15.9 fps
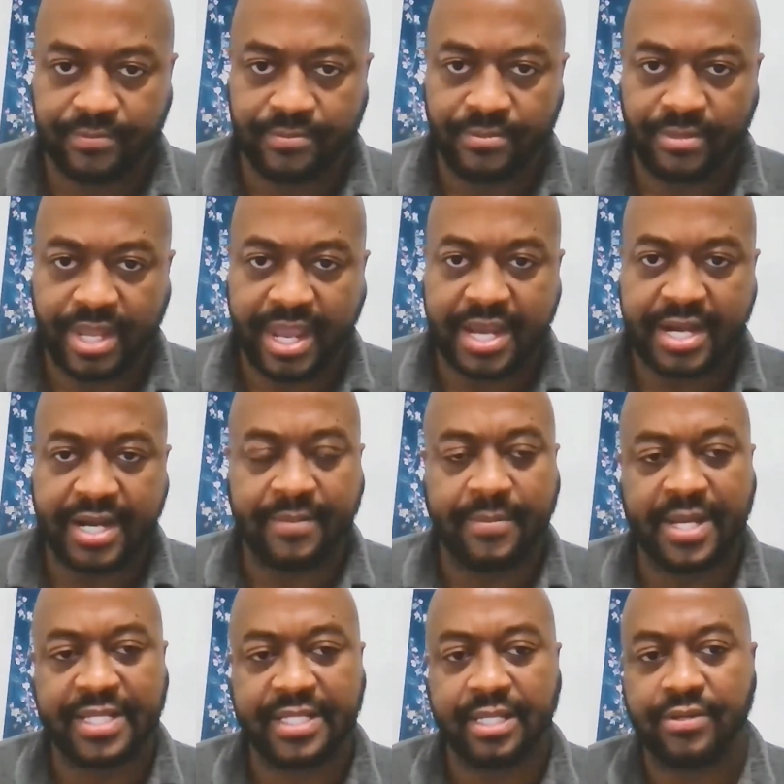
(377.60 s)
and I'm
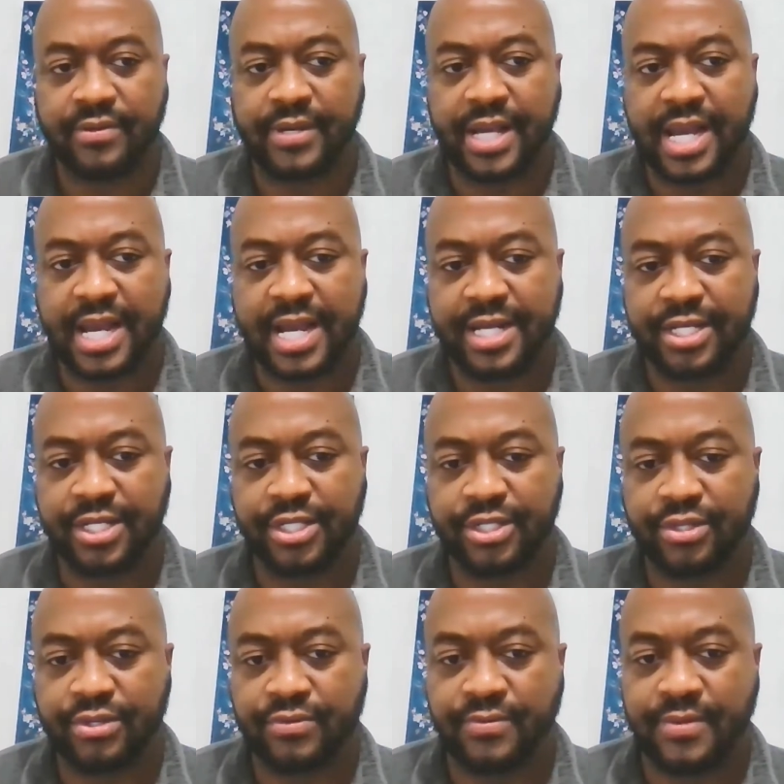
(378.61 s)
asking you guys
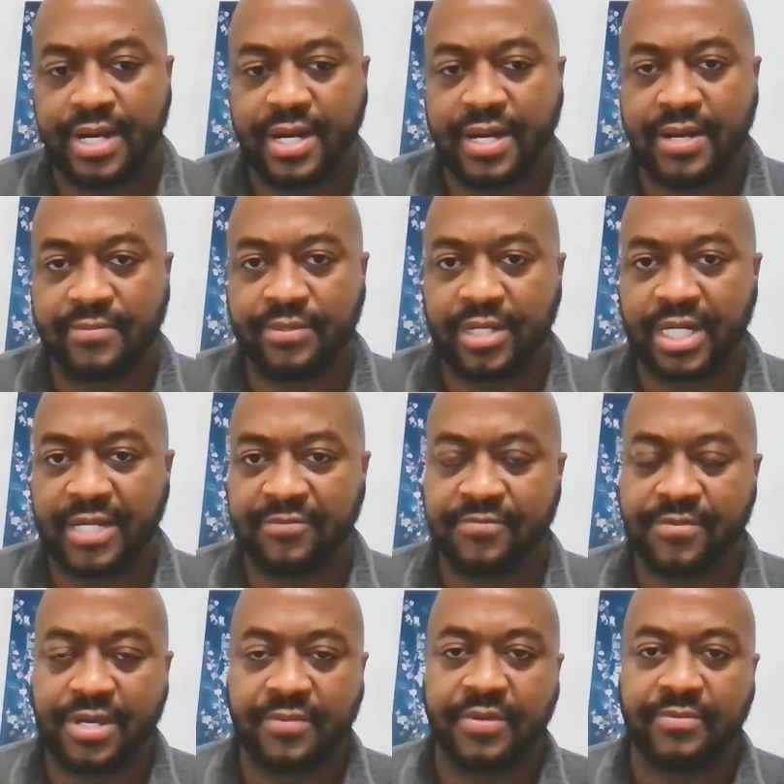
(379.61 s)
to lift
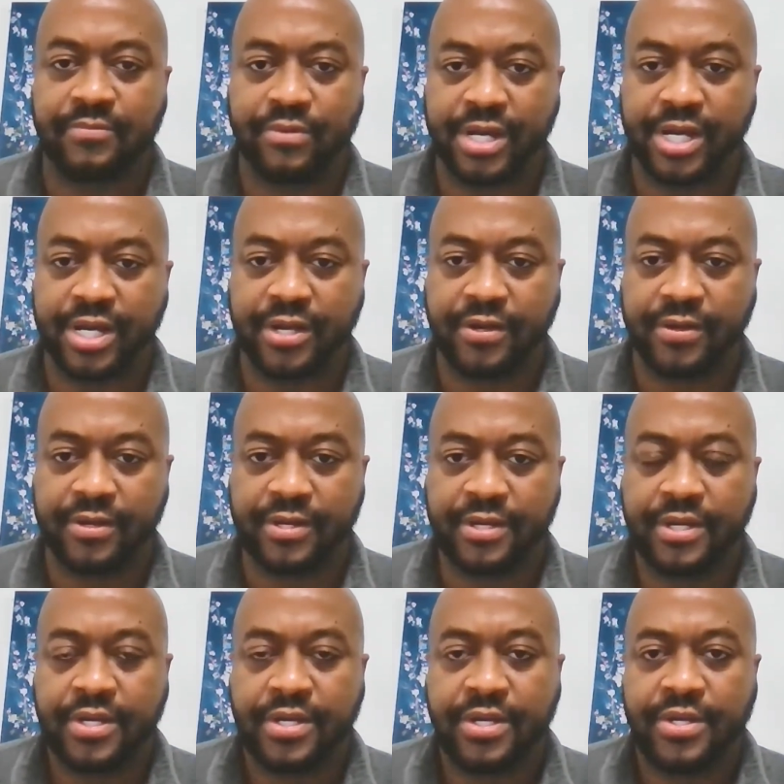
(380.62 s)
me up in prayer
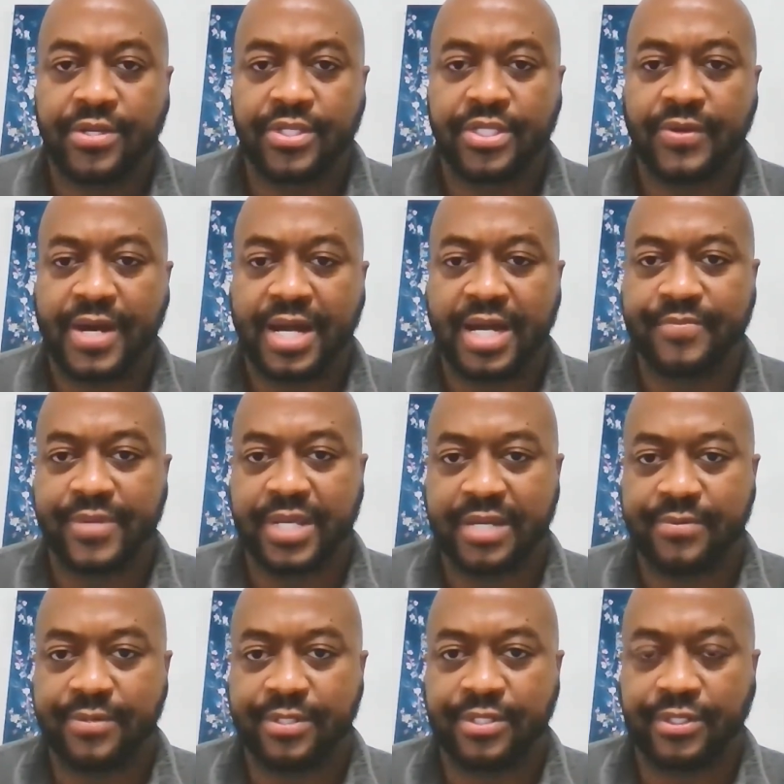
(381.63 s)
so I'll be
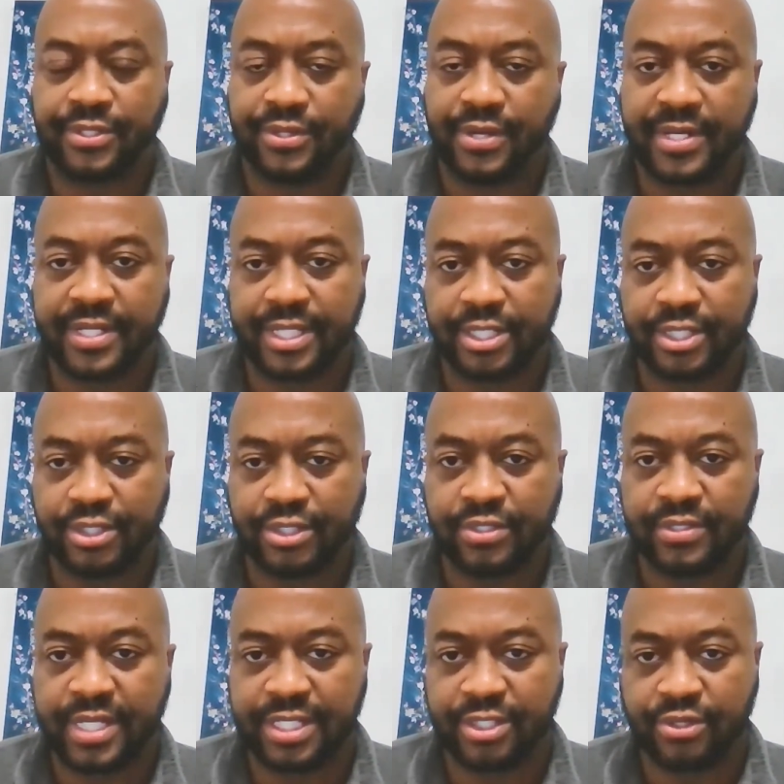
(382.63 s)
able to start
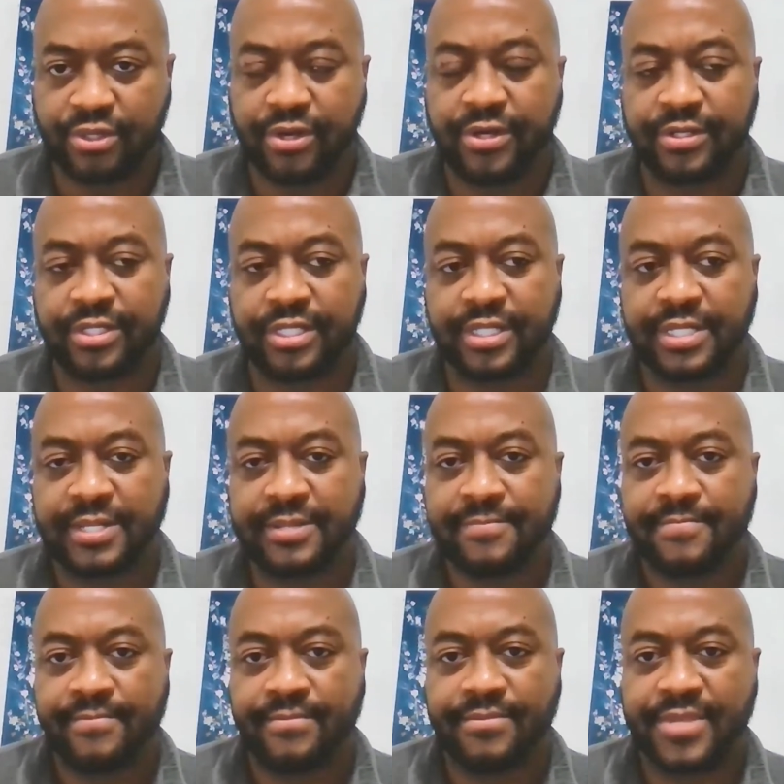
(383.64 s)
this church
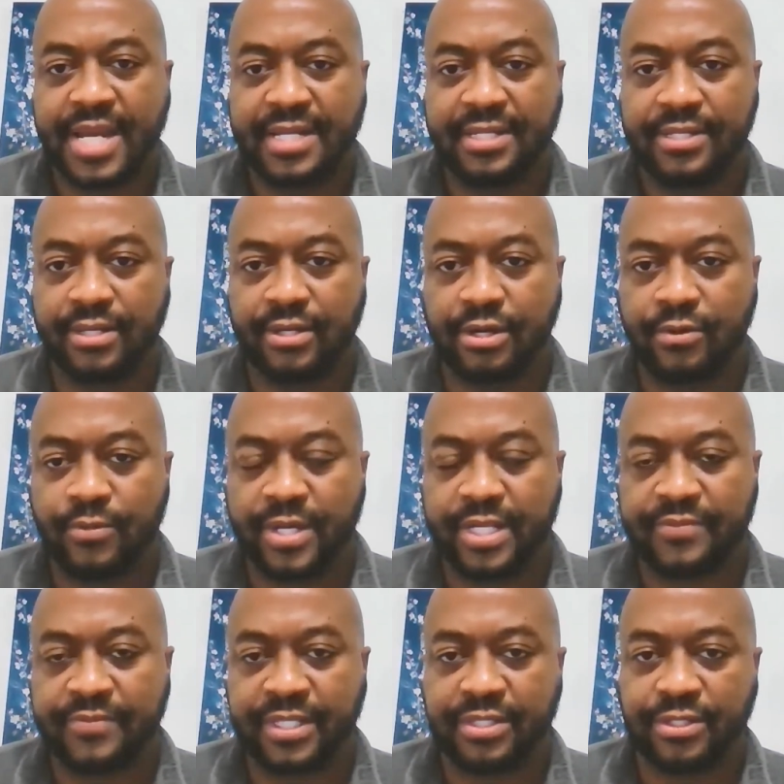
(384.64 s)
that the Lord wants
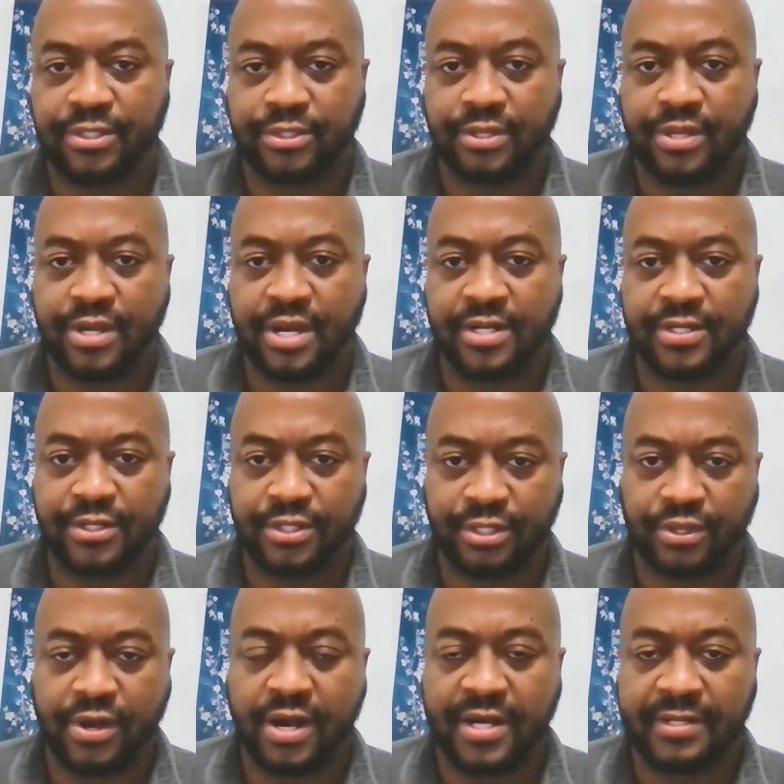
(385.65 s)
me to
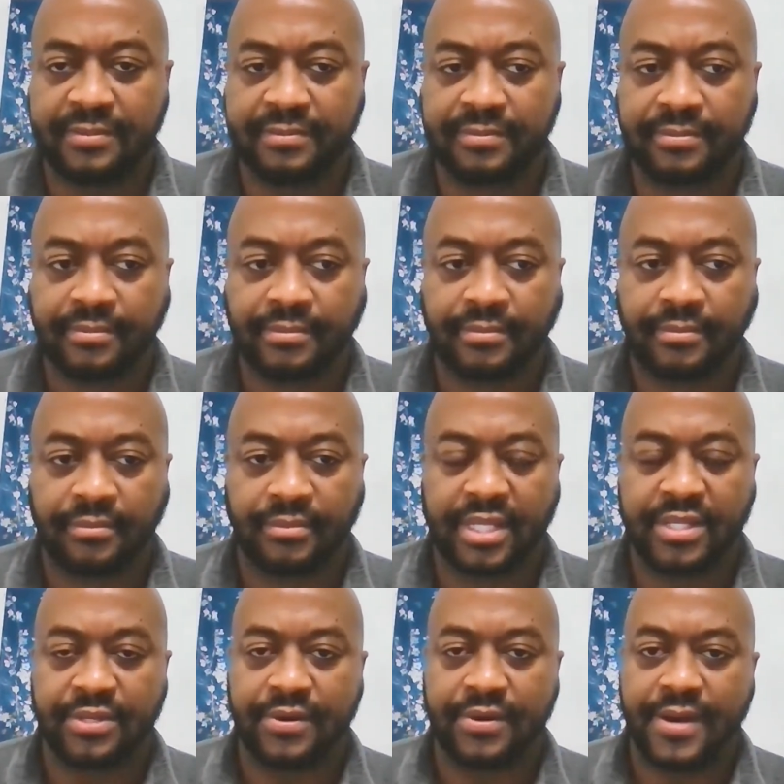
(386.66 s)
start.
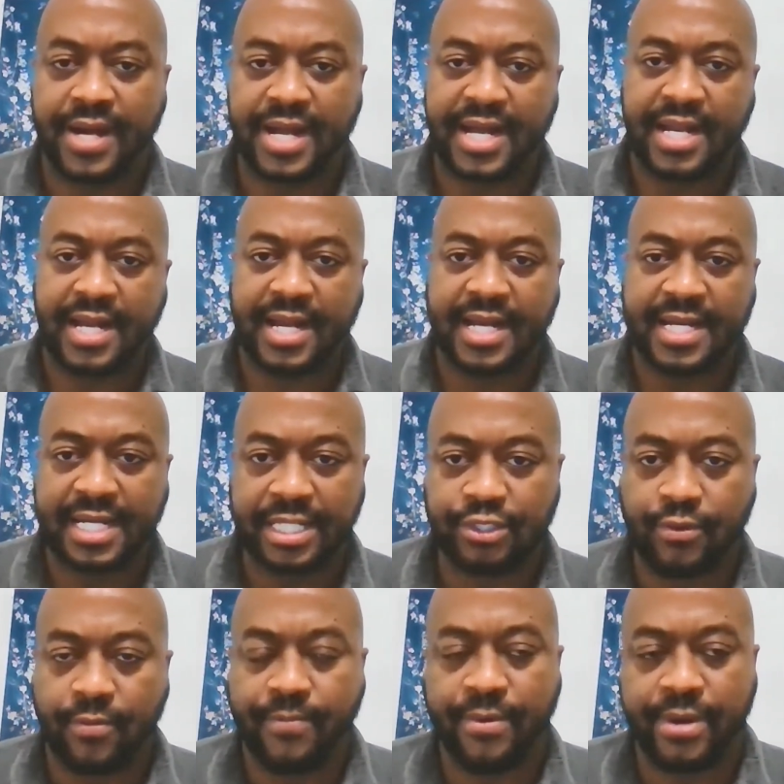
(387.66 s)
So I need
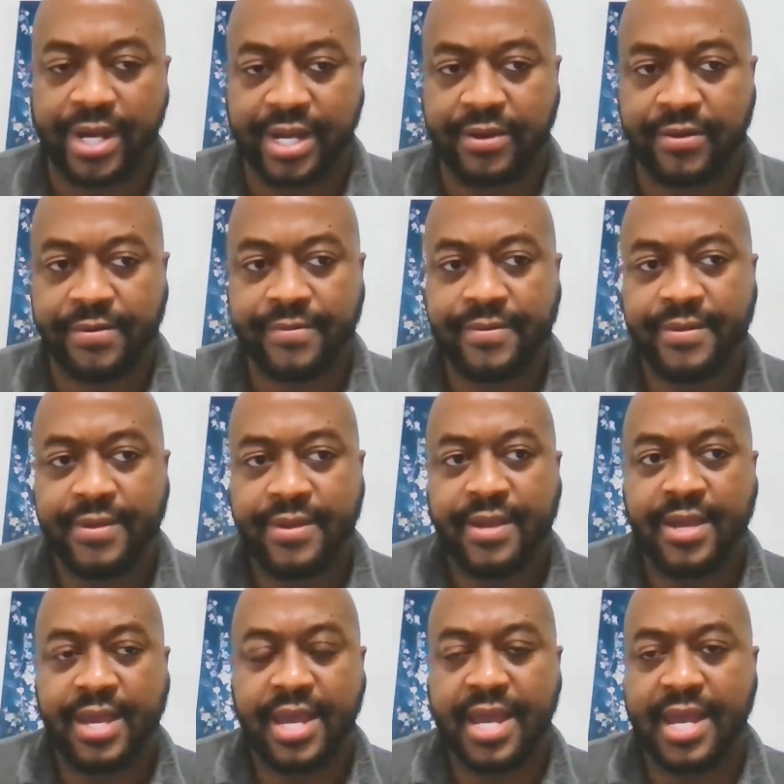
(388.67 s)
your prayer,
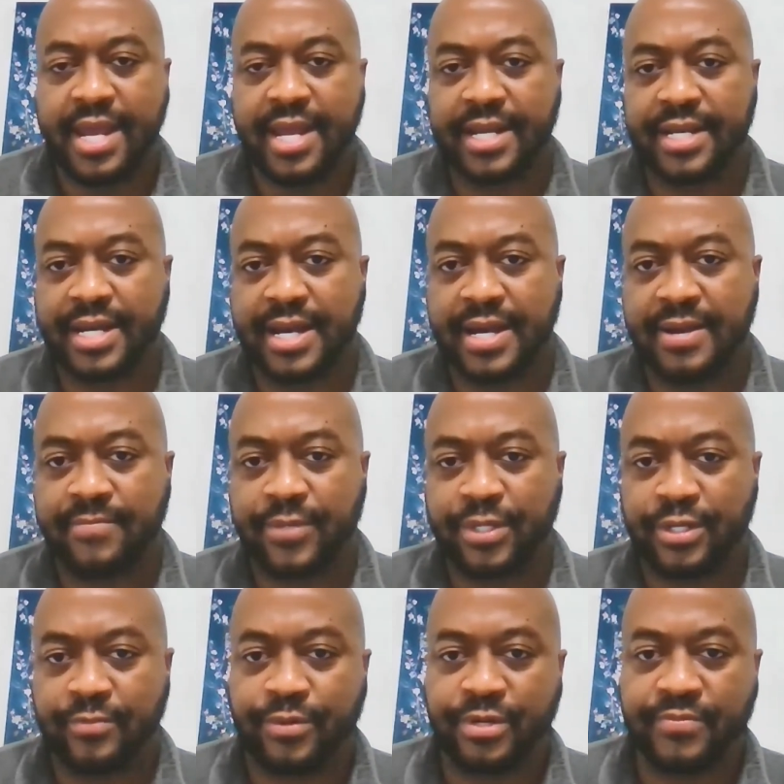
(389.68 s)
and
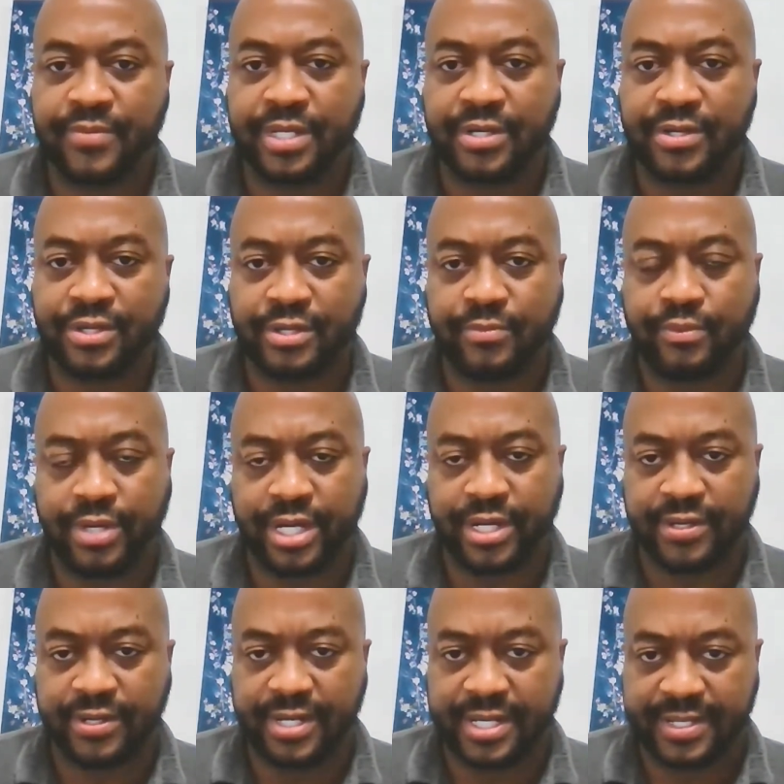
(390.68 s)
put me on your
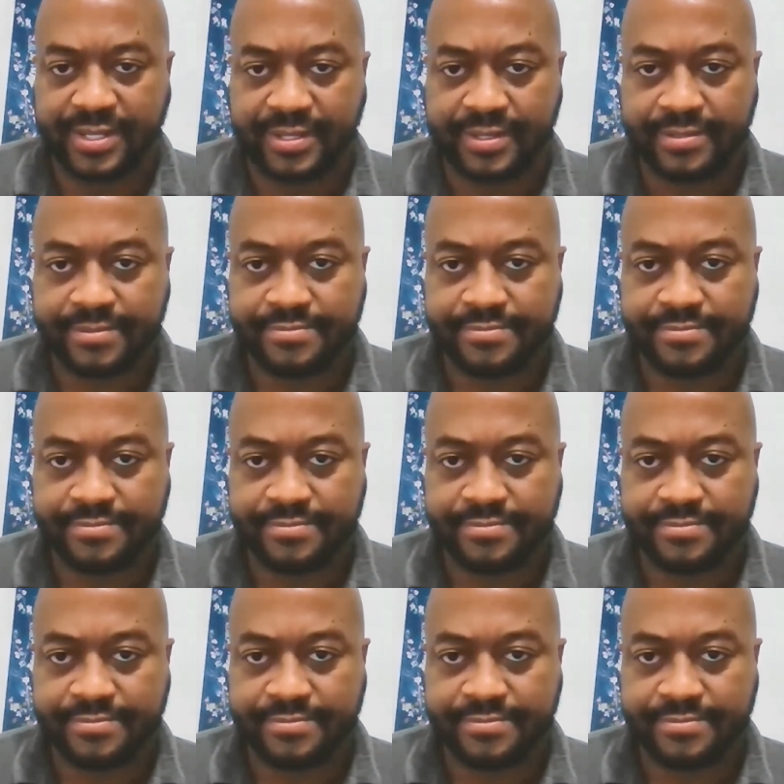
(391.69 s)
prayer list.